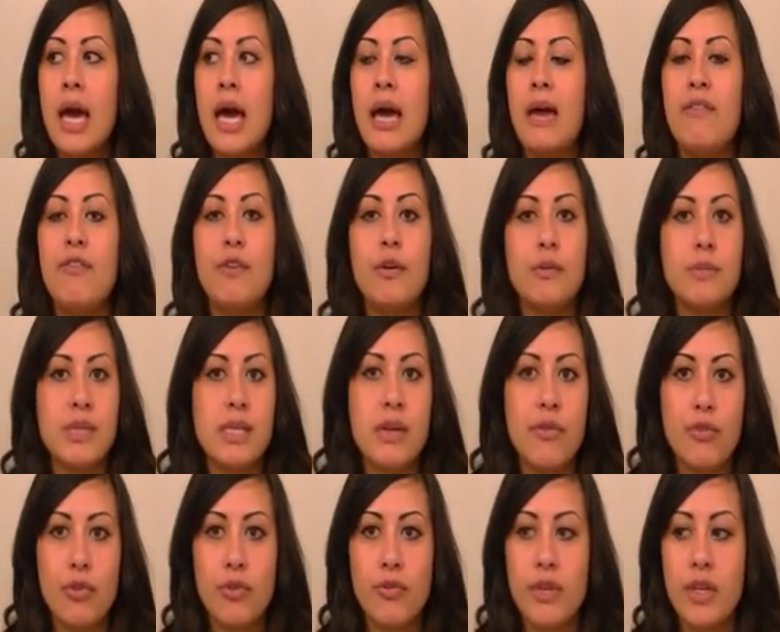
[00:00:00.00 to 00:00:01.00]
I filmed
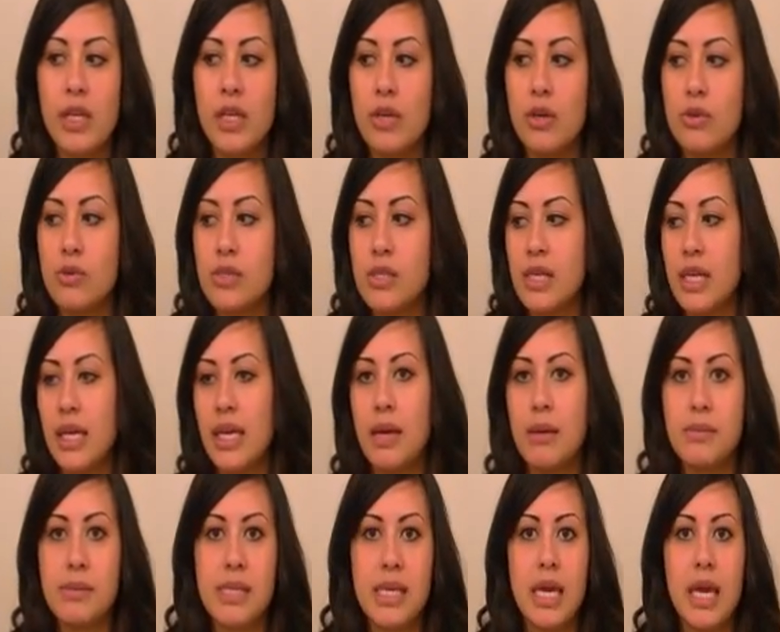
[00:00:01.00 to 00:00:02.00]
several videos, and I
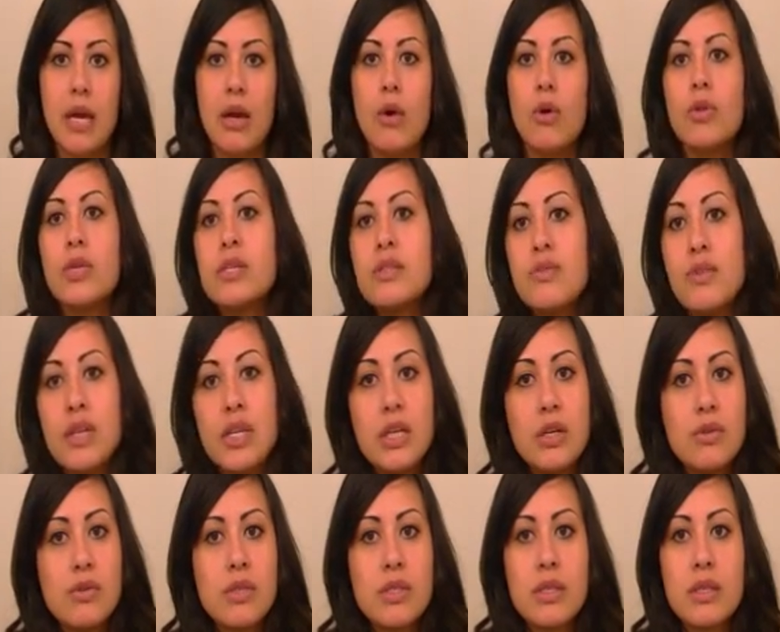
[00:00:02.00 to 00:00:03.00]
kept saying, oh, these
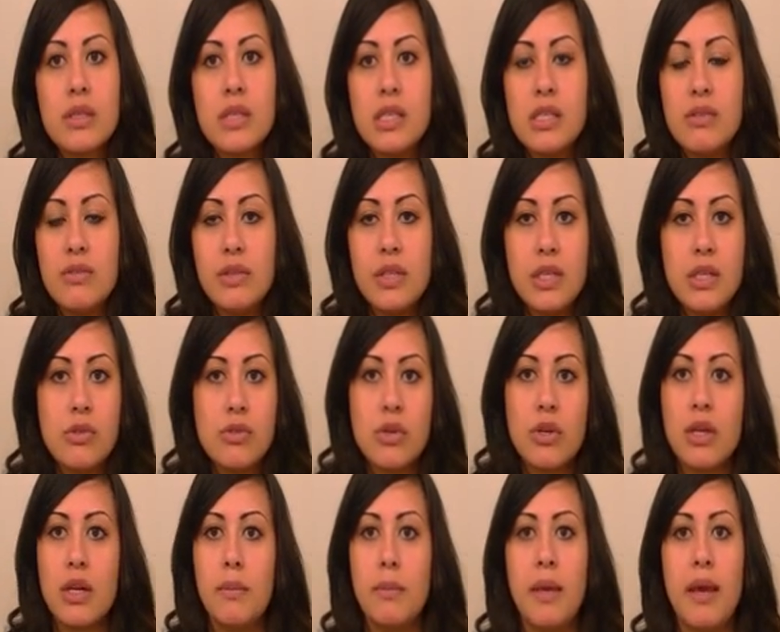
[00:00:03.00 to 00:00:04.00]
videos are
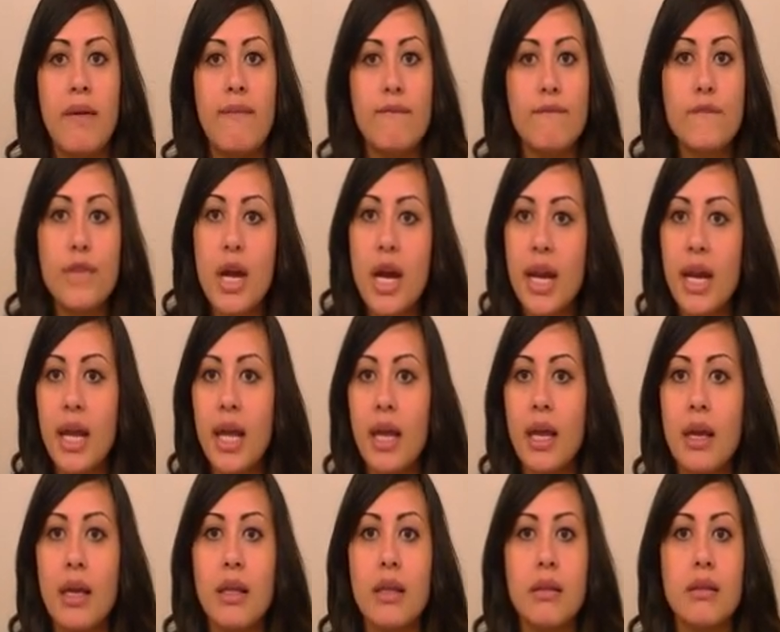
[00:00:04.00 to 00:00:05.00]
going to be up
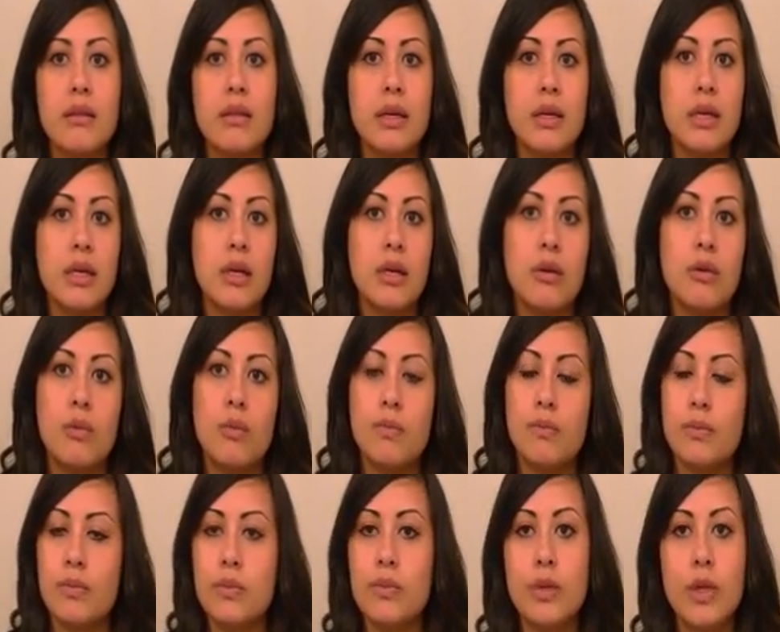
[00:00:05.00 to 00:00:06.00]
Friday,
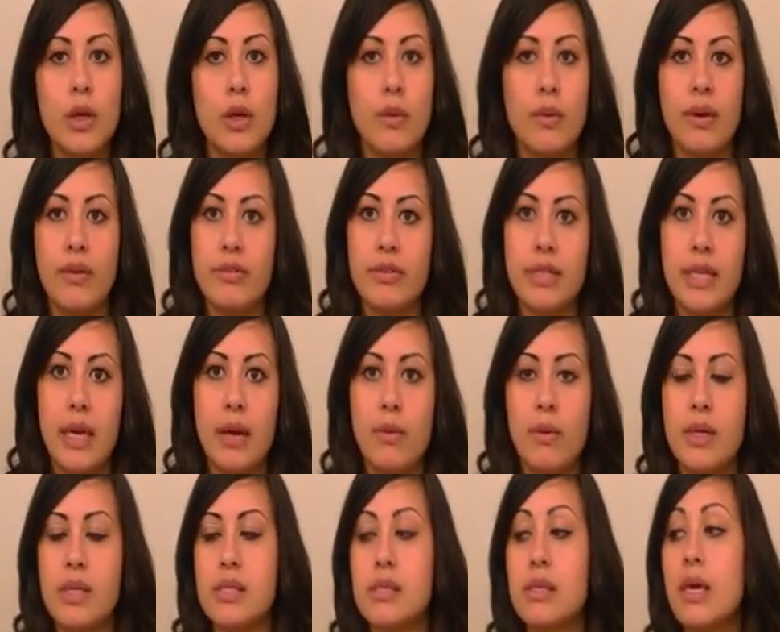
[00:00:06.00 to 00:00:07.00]
whatever day it
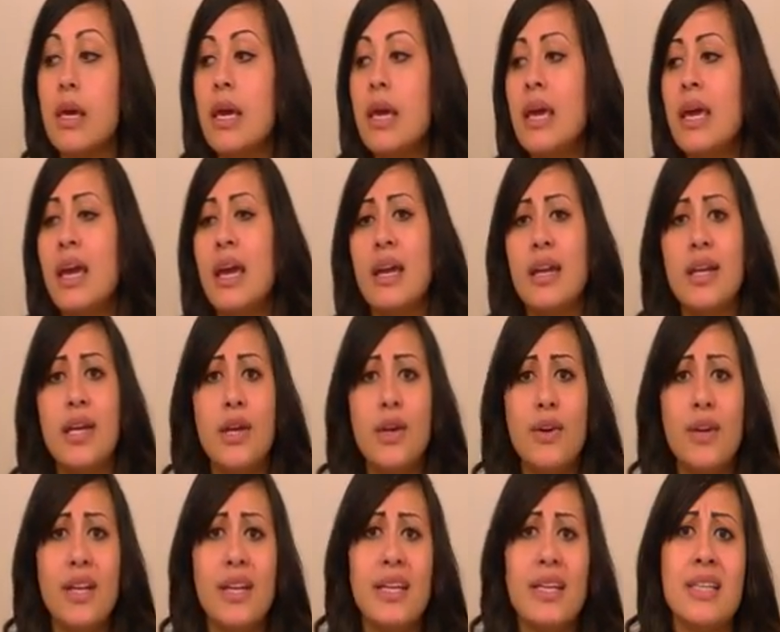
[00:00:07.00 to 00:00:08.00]
was. And here
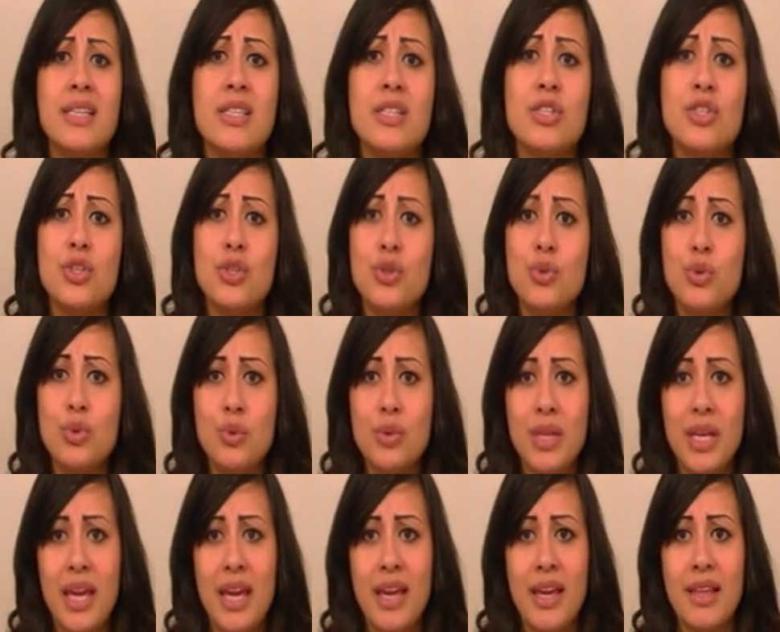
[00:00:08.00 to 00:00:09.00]
it is, June
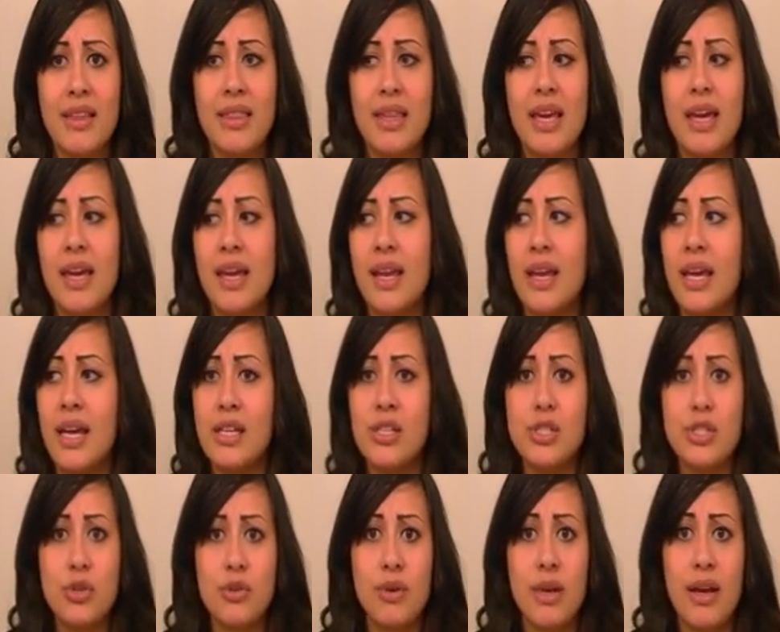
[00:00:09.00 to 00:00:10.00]
28th, and I
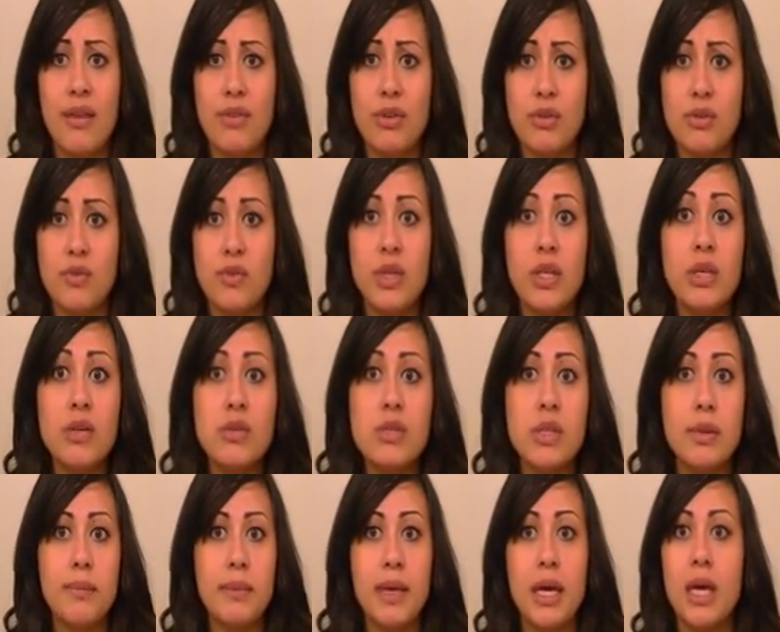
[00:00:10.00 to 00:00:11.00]
don't have those videos
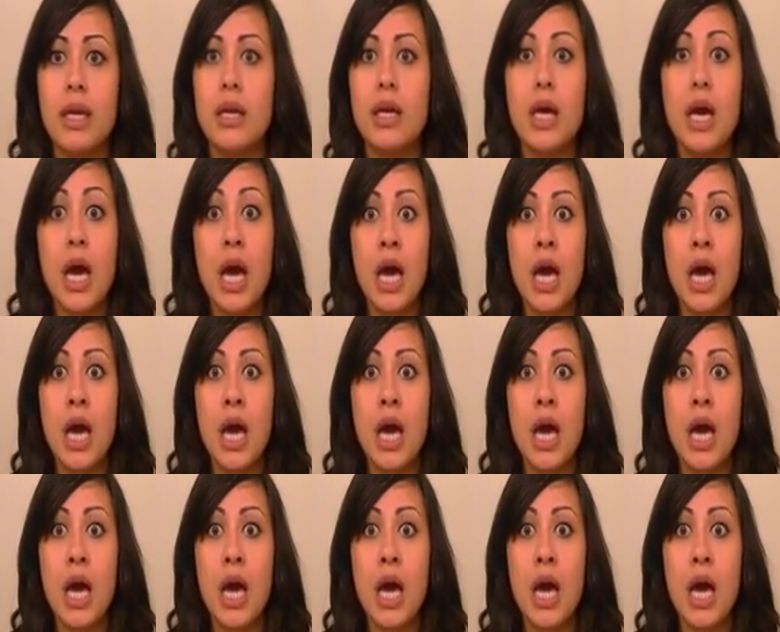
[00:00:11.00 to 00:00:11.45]
up yet.